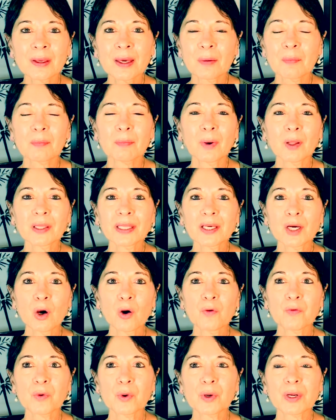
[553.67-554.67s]
mulling
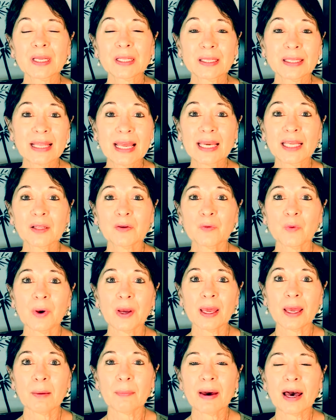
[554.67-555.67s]
over in a negative
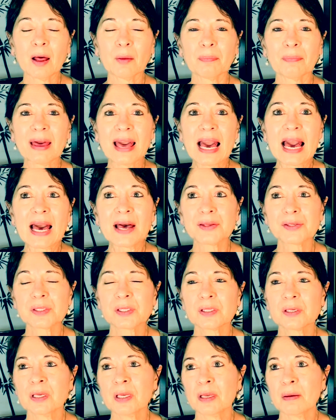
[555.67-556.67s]
way about
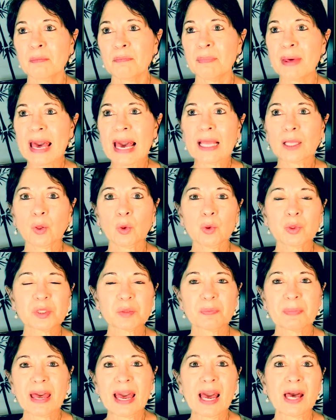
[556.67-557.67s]
past battles,
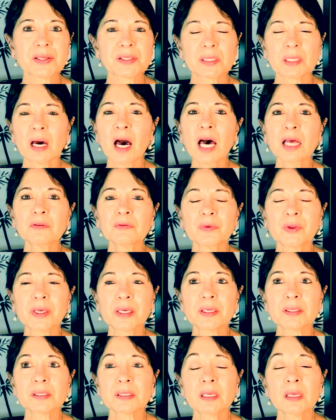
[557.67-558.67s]
past
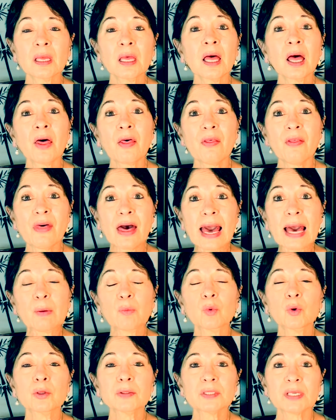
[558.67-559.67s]
conflicts, that
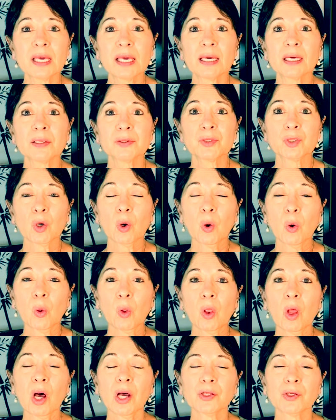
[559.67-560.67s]
will take a
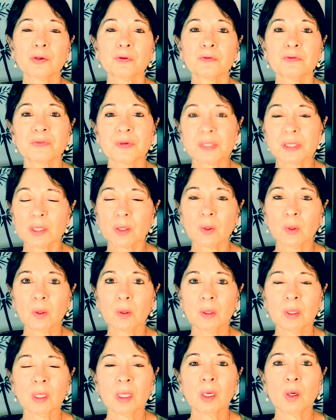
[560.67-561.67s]
toll on your
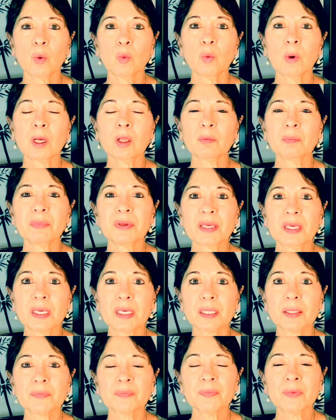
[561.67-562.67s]
physical well-being.